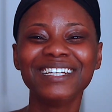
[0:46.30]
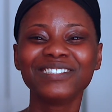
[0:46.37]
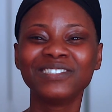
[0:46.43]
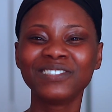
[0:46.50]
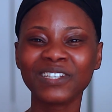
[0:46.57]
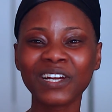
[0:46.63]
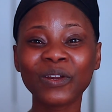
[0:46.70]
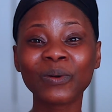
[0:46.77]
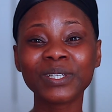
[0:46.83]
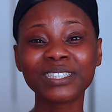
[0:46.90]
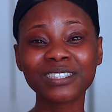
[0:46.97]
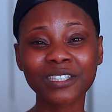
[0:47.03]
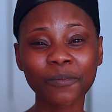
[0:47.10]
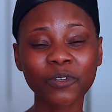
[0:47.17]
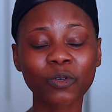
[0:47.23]
Do not only
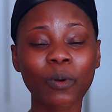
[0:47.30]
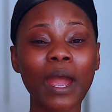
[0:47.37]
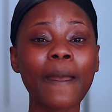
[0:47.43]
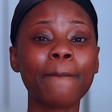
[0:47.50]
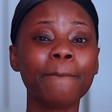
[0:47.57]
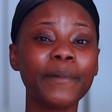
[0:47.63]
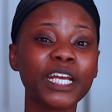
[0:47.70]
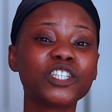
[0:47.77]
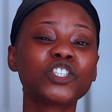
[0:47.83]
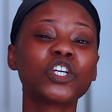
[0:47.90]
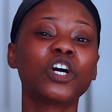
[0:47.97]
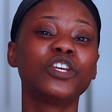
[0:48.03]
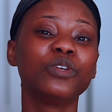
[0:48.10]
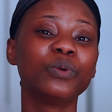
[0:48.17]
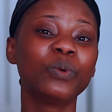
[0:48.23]
subscribe, make
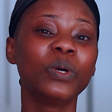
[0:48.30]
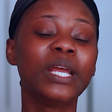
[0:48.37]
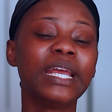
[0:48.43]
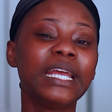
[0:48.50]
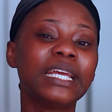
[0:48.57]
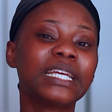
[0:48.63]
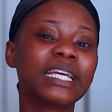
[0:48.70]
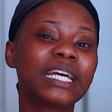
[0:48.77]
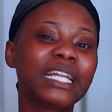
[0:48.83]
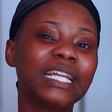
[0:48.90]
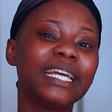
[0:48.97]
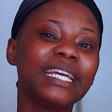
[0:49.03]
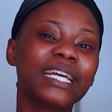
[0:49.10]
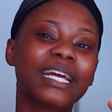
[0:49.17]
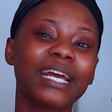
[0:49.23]
sure you
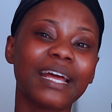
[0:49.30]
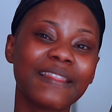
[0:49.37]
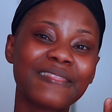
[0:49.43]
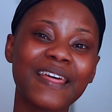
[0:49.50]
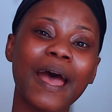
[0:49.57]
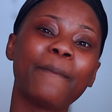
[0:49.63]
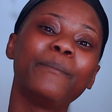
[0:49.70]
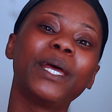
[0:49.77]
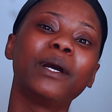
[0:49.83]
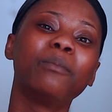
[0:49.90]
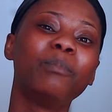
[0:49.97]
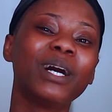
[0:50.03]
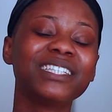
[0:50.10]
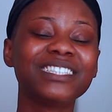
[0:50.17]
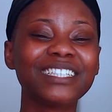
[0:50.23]
click that bell
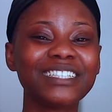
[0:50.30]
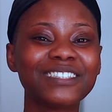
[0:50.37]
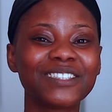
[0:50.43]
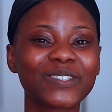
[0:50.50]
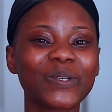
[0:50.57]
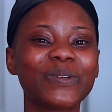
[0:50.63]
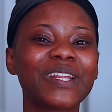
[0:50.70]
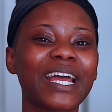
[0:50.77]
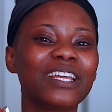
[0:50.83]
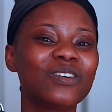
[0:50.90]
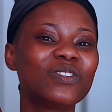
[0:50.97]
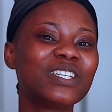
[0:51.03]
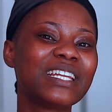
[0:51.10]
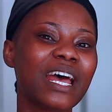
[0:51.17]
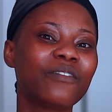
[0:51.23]
button so that
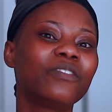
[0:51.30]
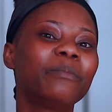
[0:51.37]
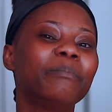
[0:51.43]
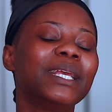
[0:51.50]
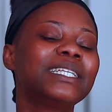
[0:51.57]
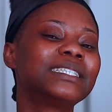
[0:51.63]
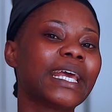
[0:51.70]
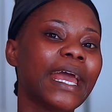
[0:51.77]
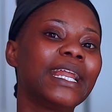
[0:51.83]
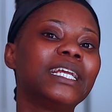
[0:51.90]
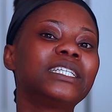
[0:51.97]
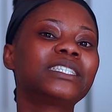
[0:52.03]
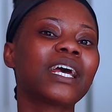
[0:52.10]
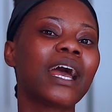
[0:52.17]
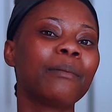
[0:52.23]
you never miss
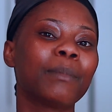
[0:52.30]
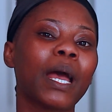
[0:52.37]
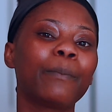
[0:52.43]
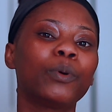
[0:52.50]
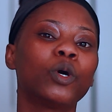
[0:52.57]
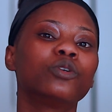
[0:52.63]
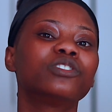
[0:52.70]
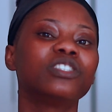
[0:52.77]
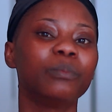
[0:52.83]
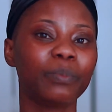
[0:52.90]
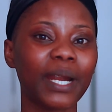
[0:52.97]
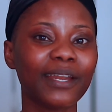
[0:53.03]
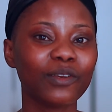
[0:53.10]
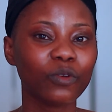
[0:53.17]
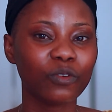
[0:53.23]
any time I post a
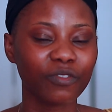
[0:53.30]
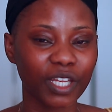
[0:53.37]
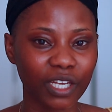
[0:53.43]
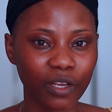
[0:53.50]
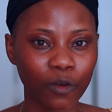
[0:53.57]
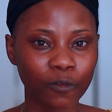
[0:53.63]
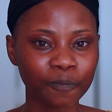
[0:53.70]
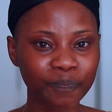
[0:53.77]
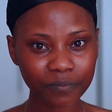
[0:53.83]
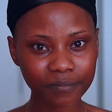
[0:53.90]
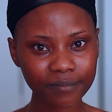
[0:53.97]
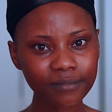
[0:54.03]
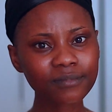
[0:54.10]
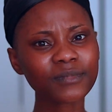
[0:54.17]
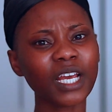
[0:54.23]
brand new video.
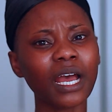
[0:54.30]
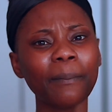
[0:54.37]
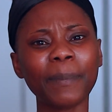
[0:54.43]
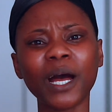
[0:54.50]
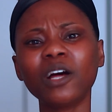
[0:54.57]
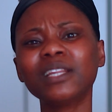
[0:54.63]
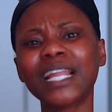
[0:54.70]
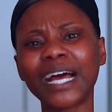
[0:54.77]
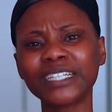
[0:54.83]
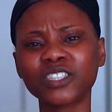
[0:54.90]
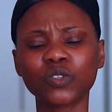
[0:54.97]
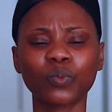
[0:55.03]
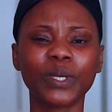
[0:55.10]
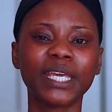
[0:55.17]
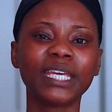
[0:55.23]
About
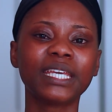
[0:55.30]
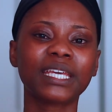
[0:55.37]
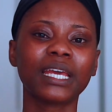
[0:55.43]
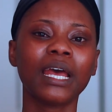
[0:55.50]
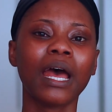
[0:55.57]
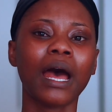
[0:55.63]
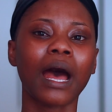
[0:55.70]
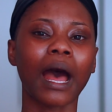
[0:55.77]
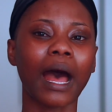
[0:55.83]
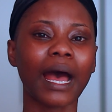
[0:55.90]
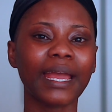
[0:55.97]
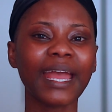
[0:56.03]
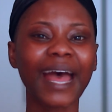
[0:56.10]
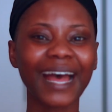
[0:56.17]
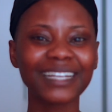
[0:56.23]
last week,
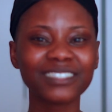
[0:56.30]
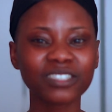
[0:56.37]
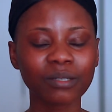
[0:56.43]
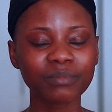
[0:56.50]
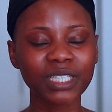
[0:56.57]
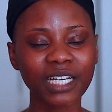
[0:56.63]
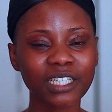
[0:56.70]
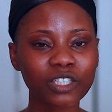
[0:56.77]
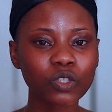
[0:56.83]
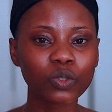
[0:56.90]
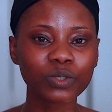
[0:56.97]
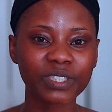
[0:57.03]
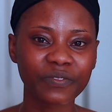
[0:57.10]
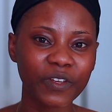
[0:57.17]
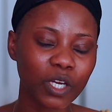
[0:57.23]
I had some
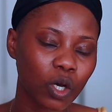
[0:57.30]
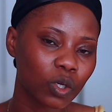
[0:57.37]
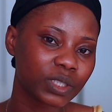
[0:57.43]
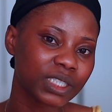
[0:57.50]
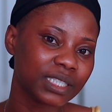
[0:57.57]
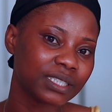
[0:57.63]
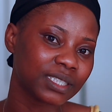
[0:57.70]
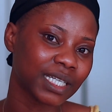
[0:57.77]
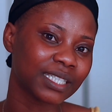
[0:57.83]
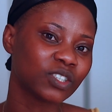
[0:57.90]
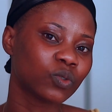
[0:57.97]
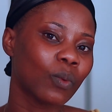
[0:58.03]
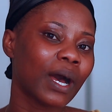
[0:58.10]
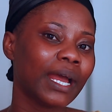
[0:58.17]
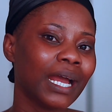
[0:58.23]
technical difficulties.
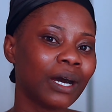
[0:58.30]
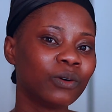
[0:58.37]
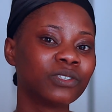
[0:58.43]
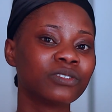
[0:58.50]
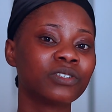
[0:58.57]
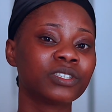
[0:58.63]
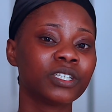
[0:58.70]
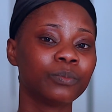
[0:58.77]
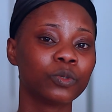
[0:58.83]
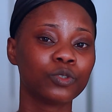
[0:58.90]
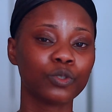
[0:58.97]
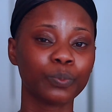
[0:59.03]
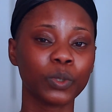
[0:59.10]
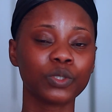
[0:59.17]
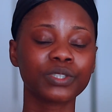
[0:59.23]
That's why I was not able
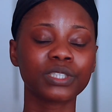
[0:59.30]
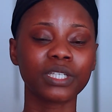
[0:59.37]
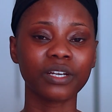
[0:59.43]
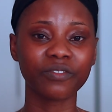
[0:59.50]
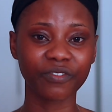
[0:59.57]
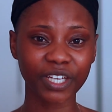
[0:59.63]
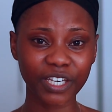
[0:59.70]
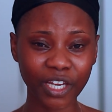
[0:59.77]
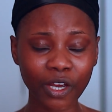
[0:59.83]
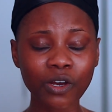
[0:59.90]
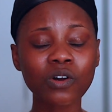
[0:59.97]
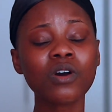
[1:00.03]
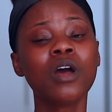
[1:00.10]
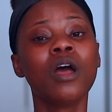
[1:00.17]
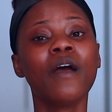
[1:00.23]
to post a
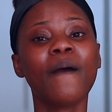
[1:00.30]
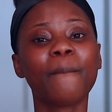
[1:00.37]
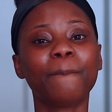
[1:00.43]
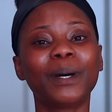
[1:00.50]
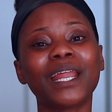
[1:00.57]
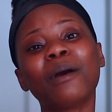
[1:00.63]
video, but